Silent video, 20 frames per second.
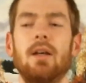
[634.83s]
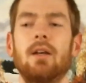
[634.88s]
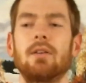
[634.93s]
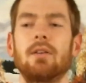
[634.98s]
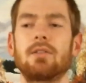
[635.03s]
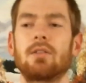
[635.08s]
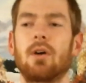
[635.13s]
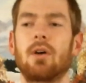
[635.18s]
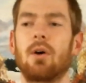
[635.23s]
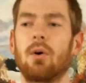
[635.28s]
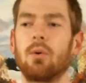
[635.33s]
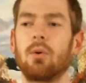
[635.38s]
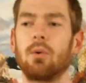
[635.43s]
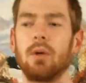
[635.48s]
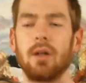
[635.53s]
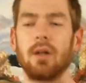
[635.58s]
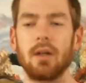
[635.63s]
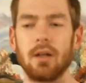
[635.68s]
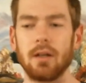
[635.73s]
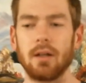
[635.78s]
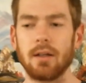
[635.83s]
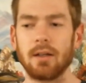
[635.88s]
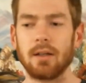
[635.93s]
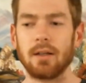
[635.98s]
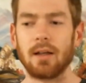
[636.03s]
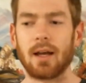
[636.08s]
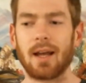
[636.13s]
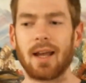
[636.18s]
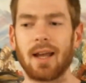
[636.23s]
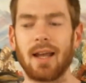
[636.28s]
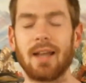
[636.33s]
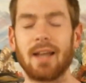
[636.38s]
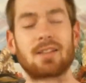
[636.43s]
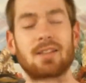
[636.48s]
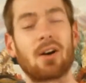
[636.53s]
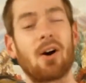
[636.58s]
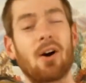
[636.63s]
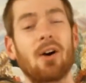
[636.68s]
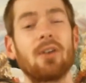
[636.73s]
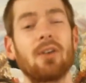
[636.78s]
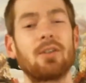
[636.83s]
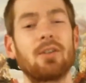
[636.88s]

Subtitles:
So it's hard